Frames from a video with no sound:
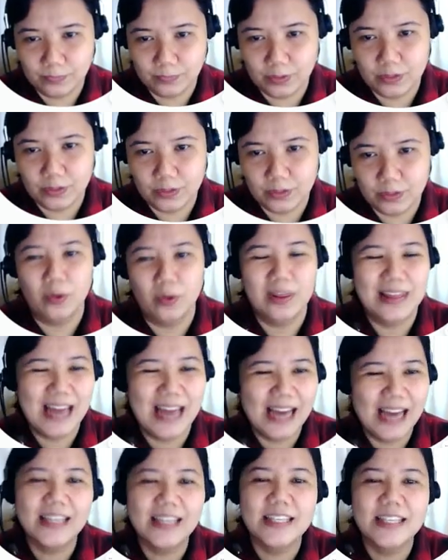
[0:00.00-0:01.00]
So
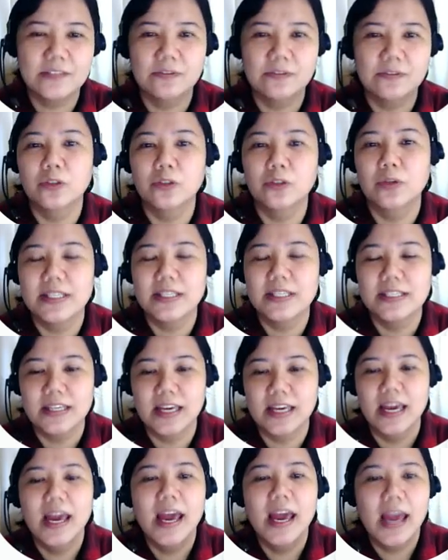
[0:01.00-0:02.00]
that is fluency
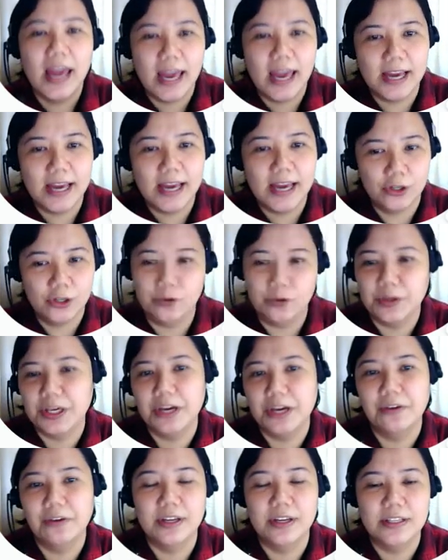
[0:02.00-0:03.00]
and
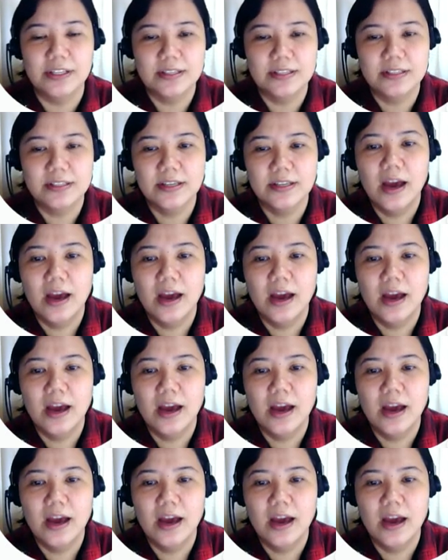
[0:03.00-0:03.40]
coherence.